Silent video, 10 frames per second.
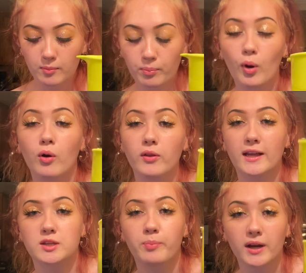bowl
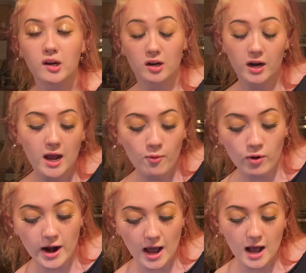that's bigger,
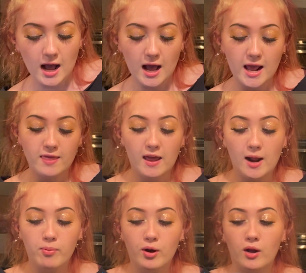and then
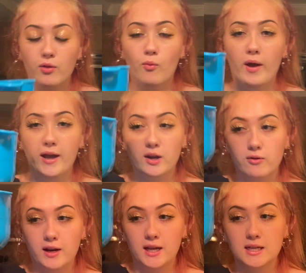I put all the wet
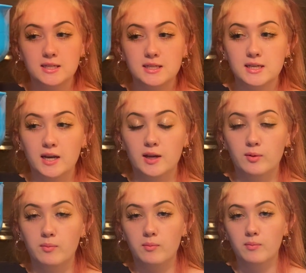ingredients
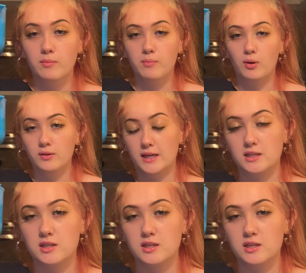in bowl that's